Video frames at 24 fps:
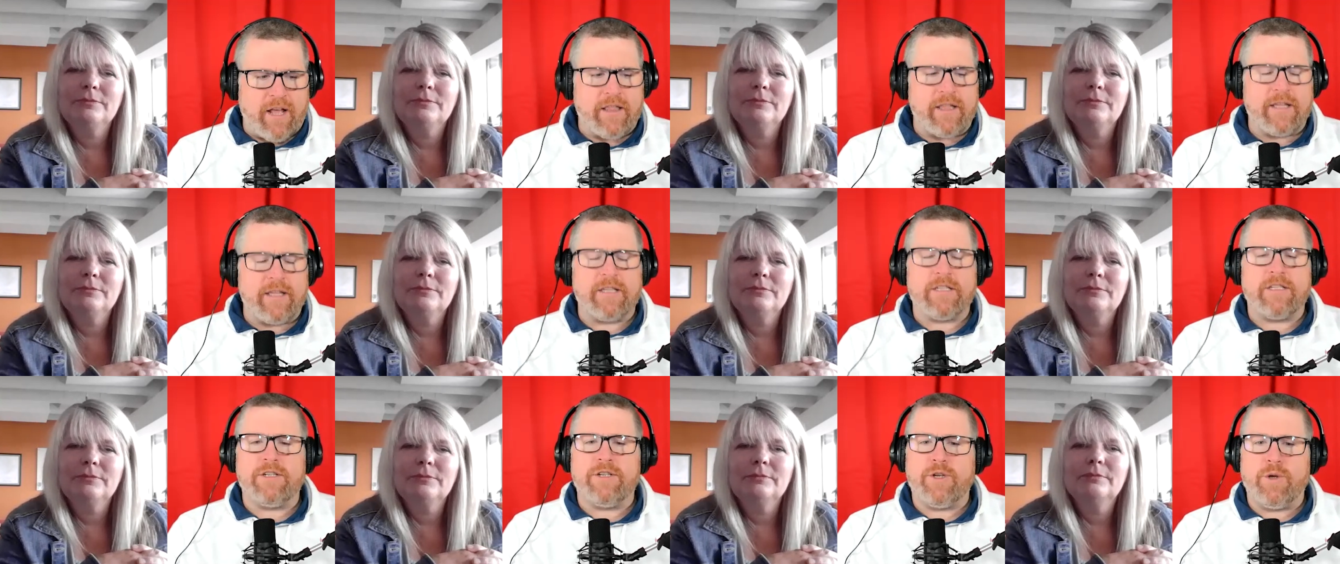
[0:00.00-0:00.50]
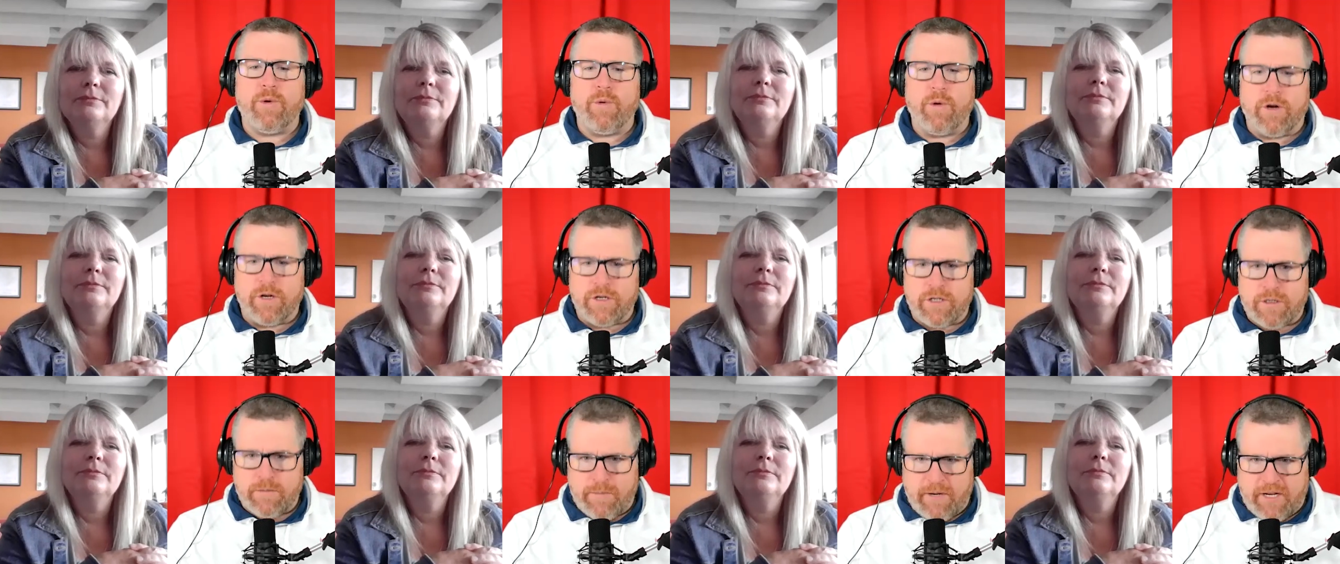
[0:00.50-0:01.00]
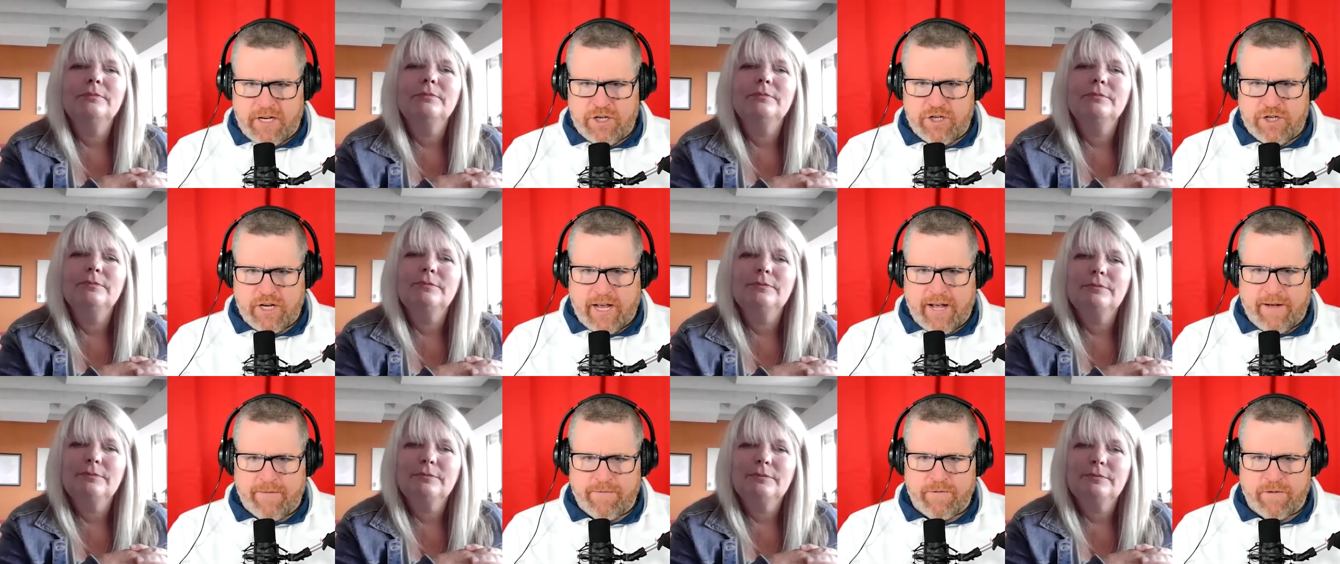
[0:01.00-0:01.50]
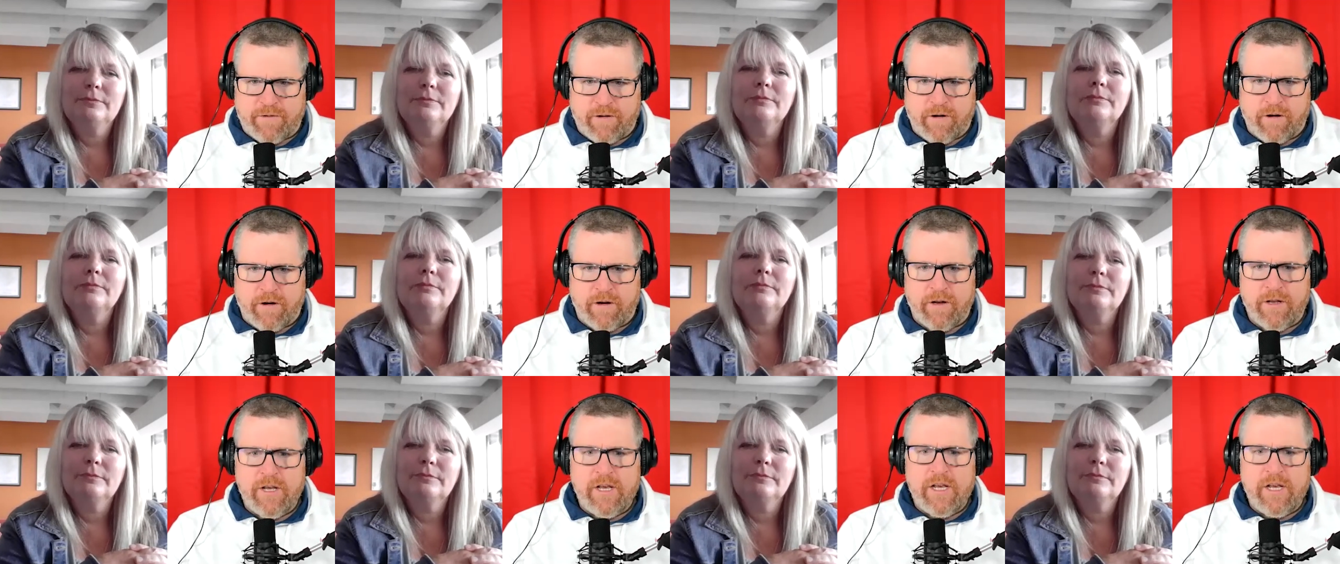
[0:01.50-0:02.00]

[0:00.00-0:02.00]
Speaker 1: I listened to her speech after